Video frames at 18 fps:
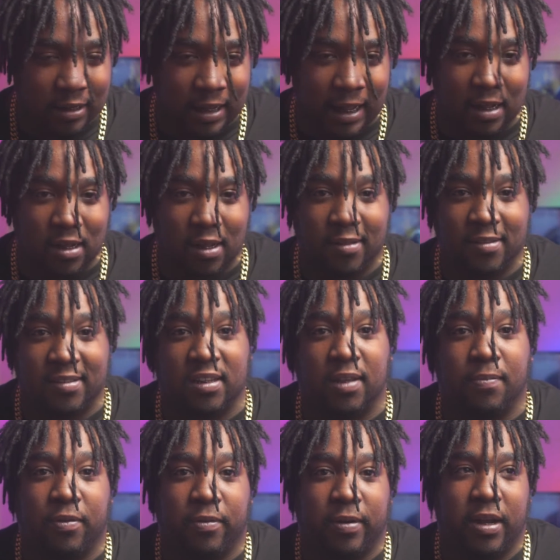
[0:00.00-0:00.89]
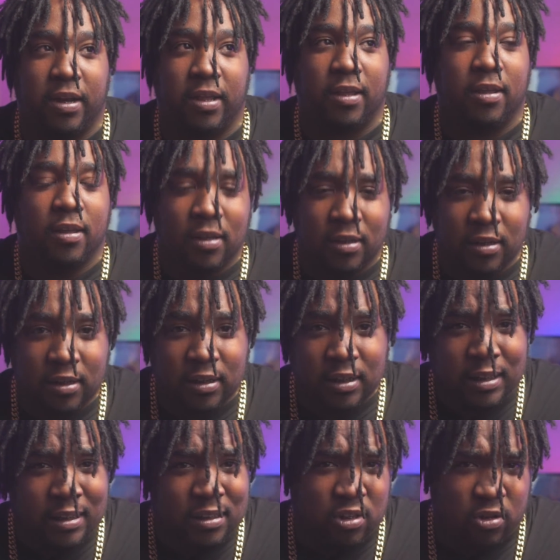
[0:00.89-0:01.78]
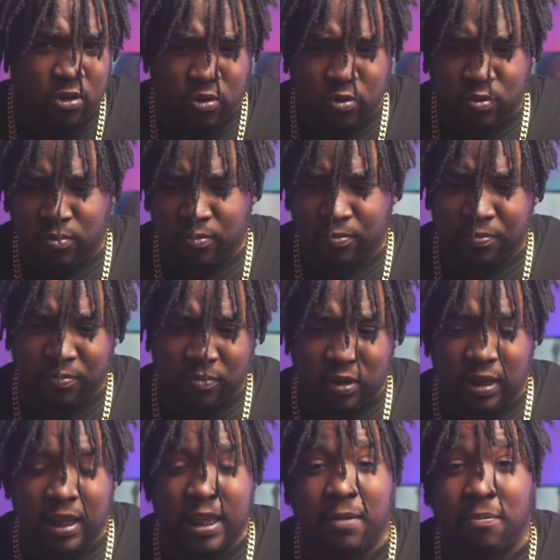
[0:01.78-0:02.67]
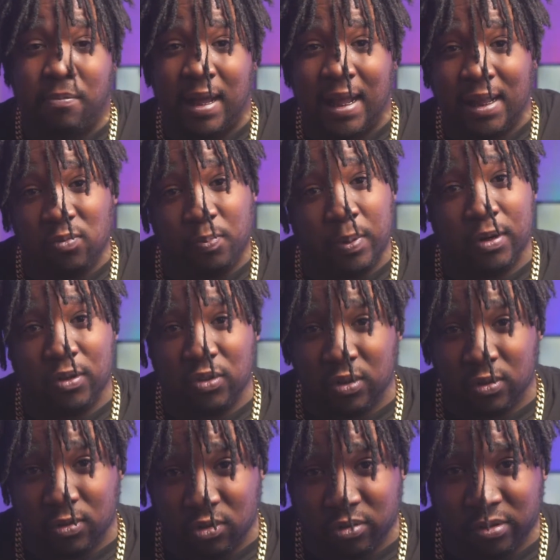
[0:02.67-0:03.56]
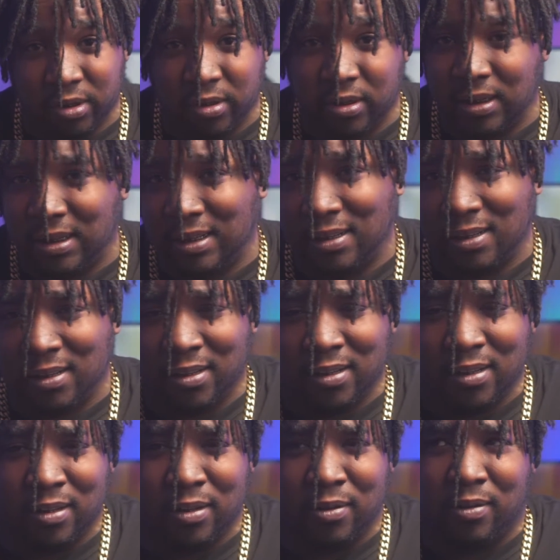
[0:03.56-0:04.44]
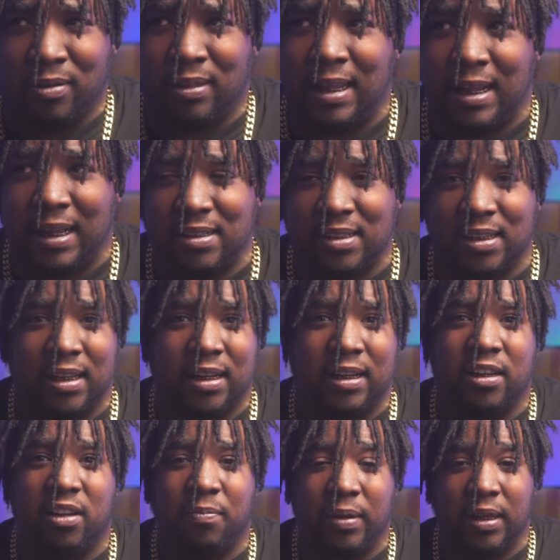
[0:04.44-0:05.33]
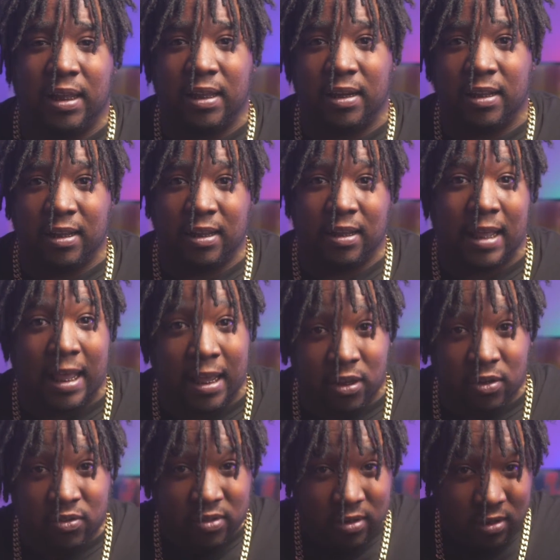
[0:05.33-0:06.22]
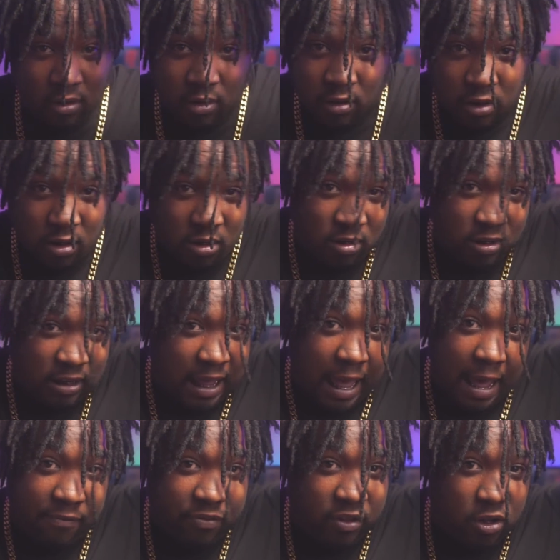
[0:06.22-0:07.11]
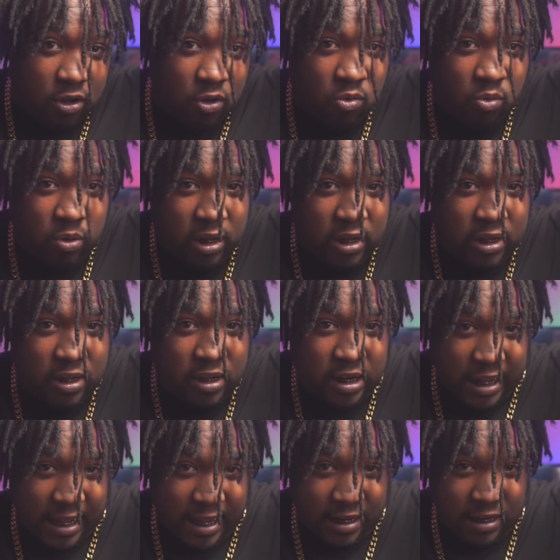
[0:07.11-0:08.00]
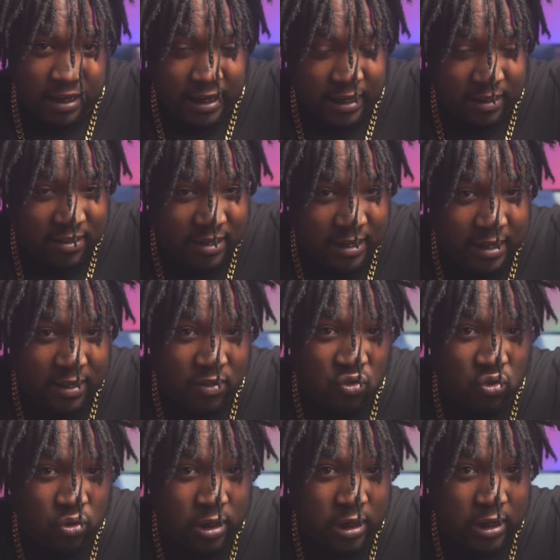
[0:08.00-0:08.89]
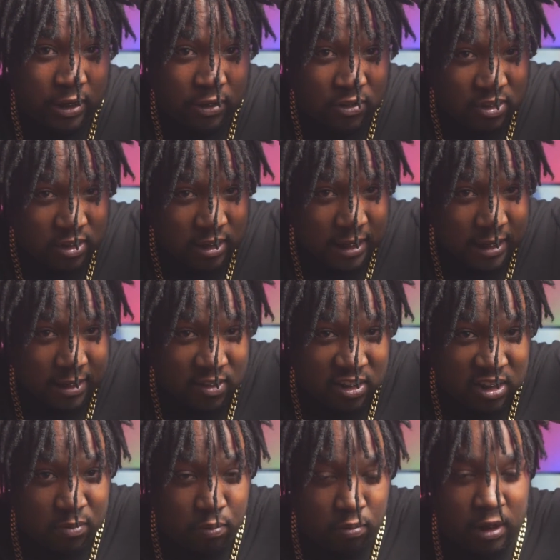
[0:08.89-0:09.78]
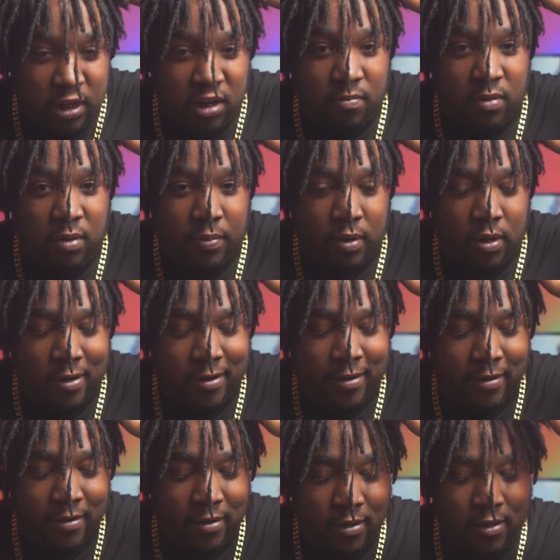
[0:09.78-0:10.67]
I call it separating. So in my personal journey, like I said, in the beginning, I used to literally have to go in and like take dreads and split them apart.